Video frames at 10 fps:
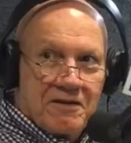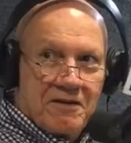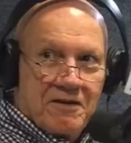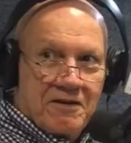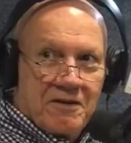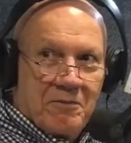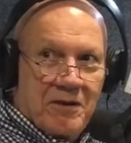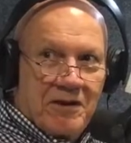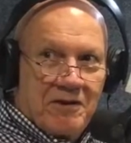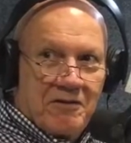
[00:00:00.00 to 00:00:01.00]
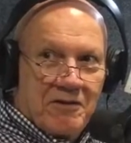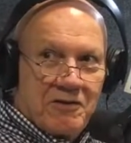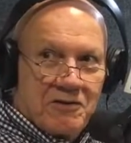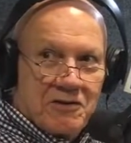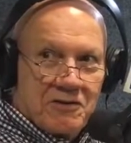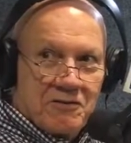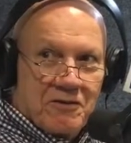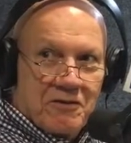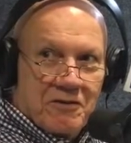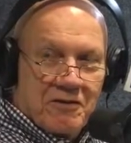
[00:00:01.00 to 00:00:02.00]
There there are many uses
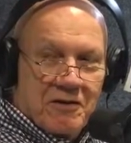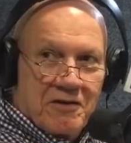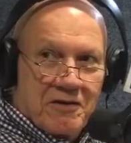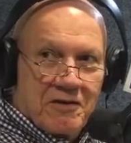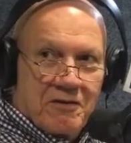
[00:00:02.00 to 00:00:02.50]
for and,